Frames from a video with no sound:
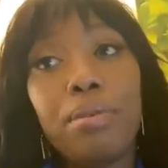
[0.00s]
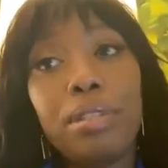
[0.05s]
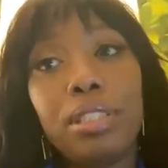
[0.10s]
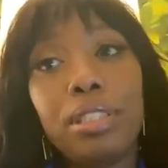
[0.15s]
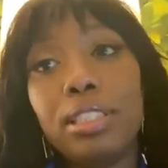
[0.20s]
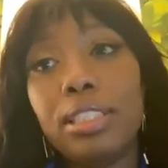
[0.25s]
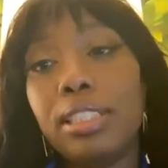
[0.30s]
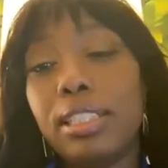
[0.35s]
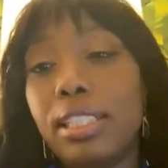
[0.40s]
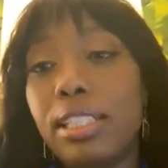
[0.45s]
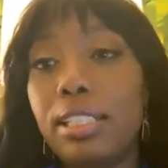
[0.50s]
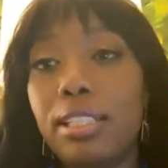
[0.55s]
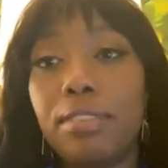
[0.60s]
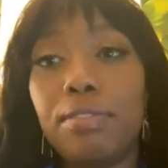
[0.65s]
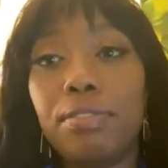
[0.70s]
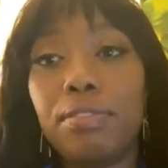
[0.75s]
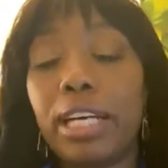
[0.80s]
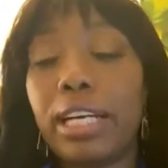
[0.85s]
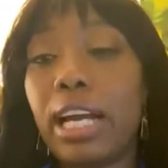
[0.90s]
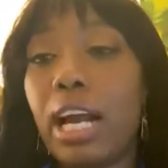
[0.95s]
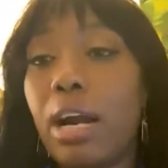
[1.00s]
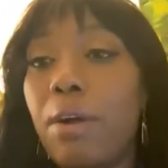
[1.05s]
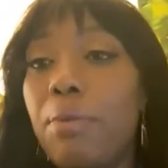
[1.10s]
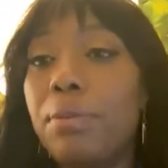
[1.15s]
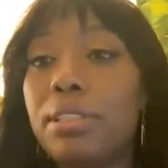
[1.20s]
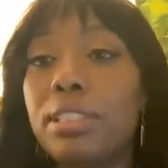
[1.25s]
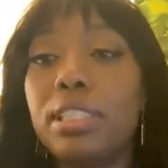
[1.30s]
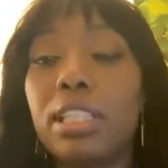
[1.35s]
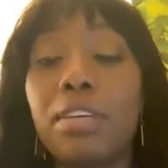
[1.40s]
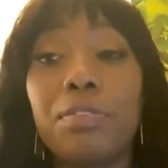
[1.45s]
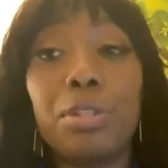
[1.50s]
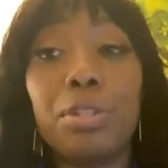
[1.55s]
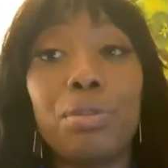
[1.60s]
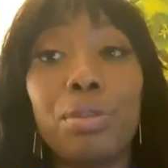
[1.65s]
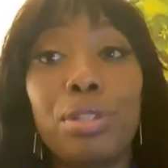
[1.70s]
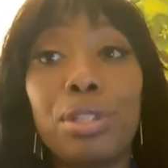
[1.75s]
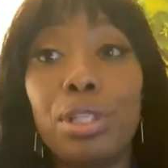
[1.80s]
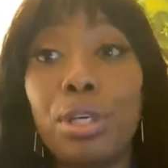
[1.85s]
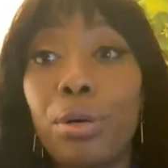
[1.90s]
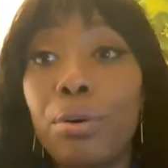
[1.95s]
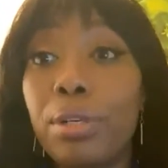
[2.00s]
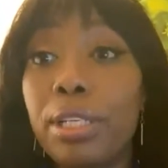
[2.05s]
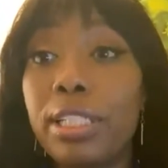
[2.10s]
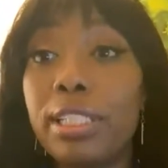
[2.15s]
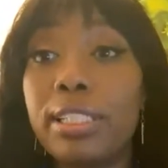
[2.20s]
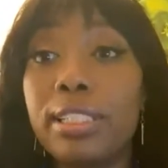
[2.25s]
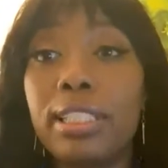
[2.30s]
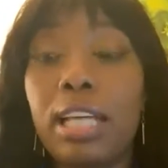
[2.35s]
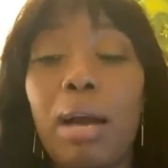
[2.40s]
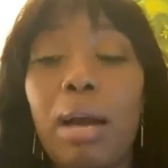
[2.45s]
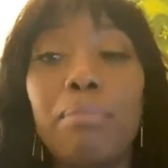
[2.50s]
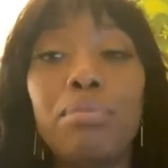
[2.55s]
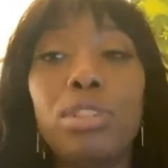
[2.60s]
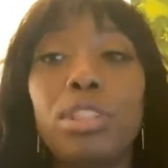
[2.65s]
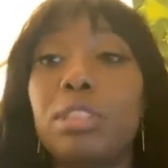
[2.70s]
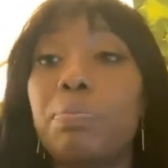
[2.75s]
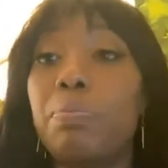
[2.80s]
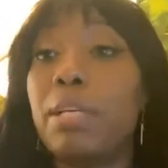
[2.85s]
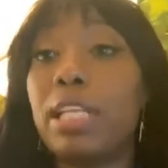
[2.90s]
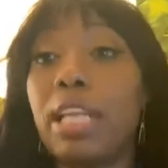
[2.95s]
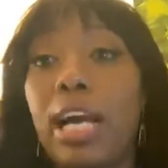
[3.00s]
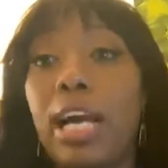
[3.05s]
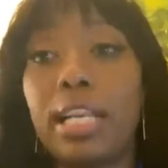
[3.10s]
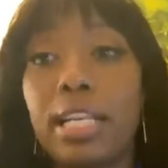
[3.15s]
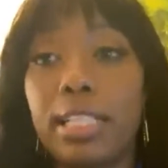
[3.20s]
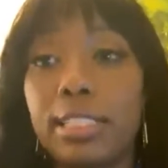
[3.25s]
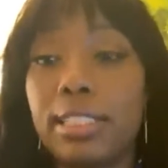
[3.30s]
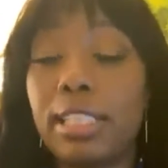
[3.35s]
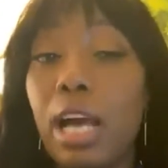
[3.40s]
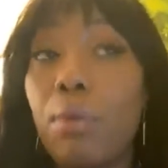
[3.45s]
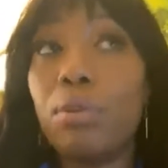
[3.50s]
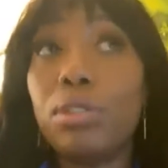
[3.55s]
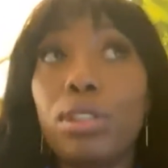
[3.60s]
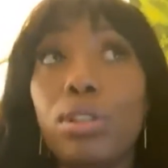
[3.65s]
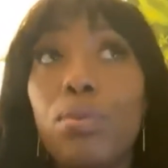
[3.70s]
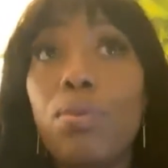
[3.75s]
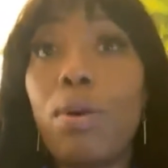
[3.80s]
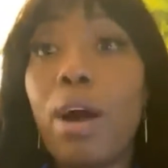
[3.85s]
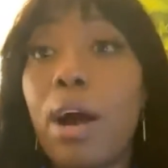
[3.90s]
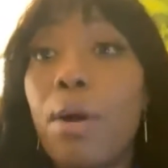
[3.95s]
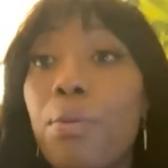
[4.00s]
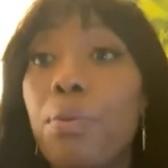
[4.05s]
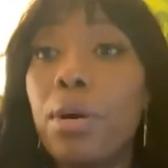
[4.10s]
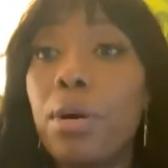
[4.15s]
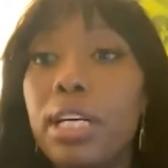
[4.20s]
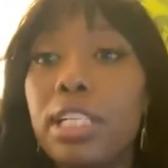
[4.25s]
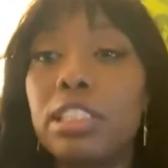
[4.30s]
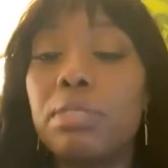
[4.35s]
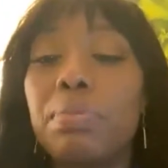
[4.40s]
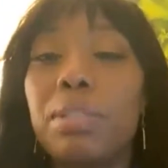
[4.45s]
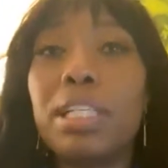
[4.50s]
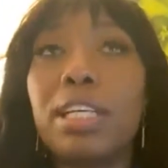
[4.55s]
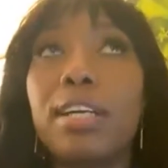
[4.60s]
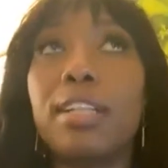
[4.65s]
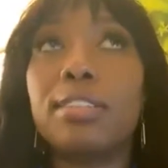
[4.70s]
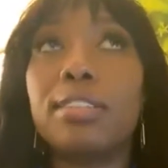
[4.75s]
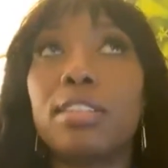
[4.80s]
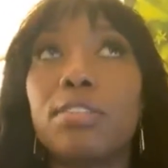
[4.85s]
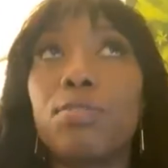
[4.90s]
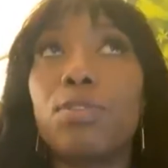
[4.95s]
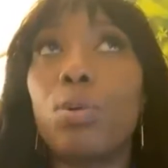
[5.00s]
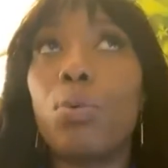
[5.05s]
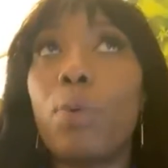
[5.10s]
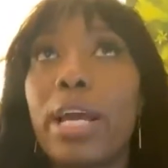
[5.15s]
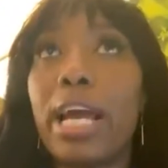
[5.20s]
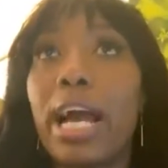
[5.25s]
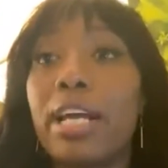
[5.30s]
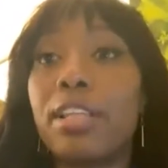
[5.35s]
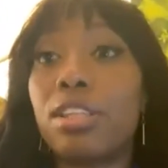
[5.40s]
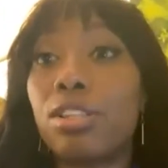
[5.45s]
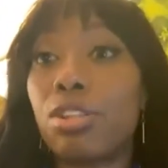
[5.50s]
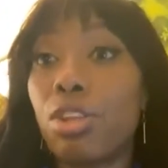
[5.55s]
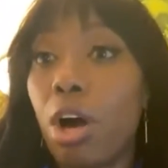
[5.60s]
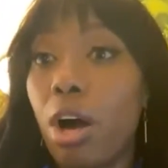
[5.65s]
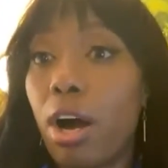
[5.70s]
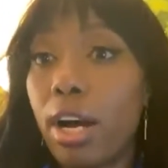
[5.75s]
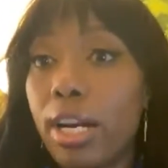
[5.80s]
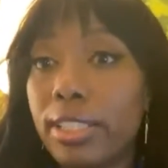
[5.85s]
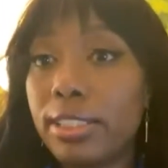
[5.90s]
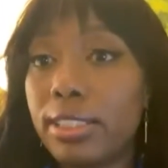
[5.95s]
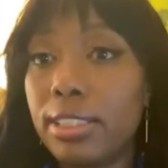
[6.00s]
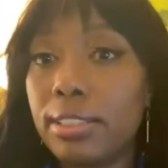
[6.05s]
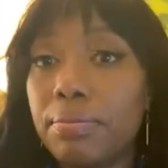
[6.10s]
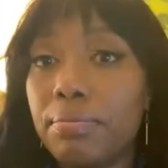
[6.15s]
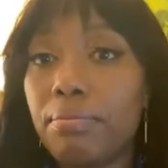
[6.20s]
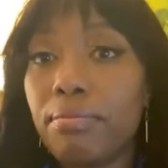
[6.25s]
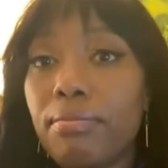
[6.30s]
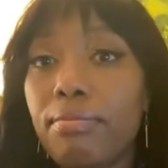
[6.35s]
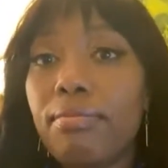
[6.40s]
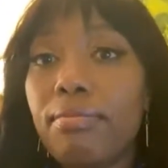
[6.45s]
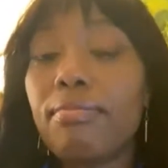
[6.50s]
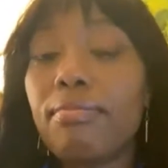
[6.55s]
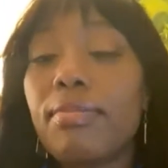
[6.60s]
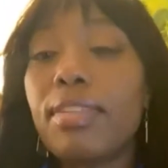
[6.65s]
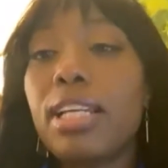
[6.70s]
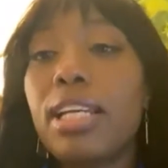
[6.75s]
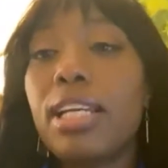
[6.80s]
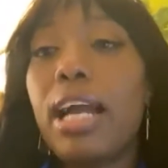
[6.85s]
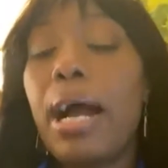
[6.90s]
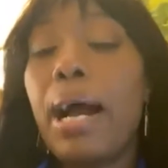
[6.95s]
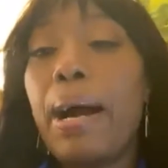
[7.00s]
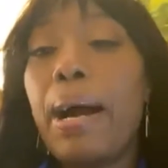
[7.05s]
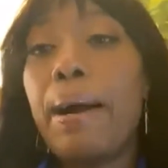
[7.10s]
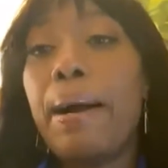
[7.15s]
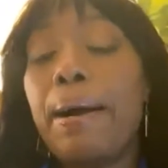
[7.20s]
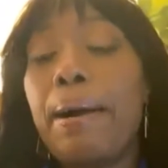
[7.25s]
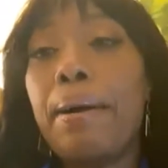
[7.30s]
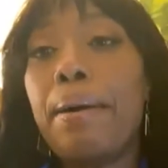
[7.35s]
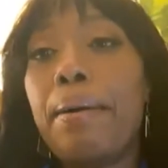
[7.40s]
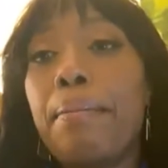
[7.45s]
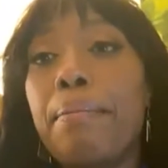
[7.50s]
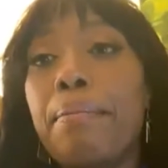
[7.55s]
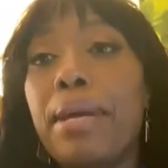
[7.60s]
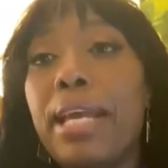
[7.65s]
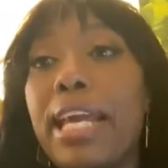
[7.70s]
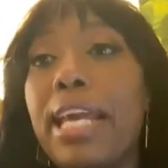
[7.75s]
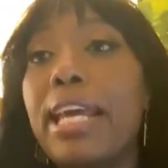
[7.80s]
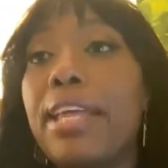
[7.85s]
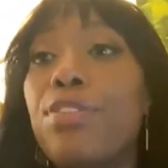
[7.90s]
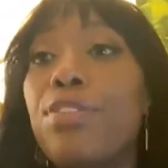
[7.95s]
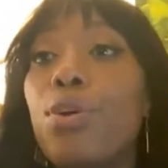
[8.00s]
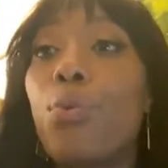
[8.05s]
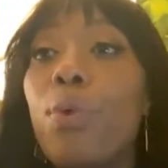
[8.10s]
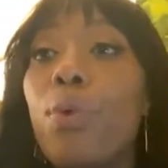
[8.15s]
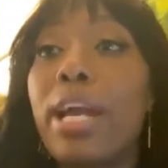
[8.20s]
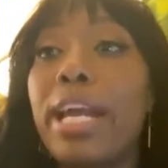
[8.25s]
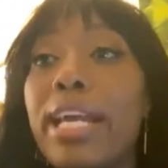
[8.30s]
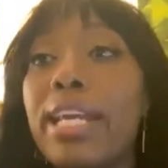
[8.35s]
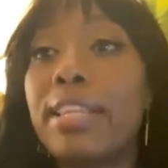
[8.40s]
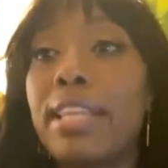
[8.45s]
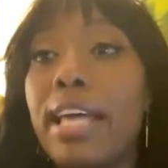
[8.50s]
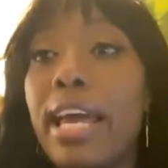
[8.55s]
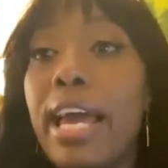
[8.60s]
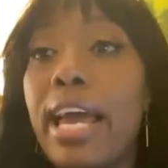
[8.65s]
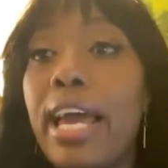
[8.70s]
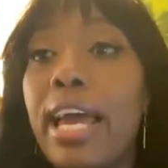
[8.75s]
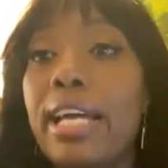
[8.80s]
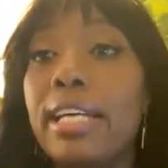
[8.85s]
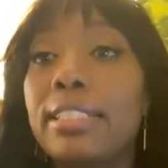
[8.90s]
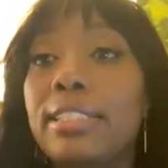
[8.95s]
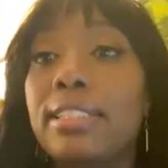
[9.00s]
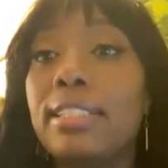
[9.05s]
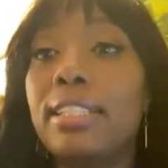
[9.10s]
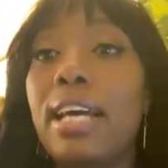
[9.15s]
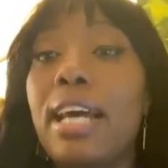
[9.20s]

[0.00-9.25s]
would leave. Like I wasn't giving you a notice. I'm just being honest. That was who I was because of the way I thought, and the way that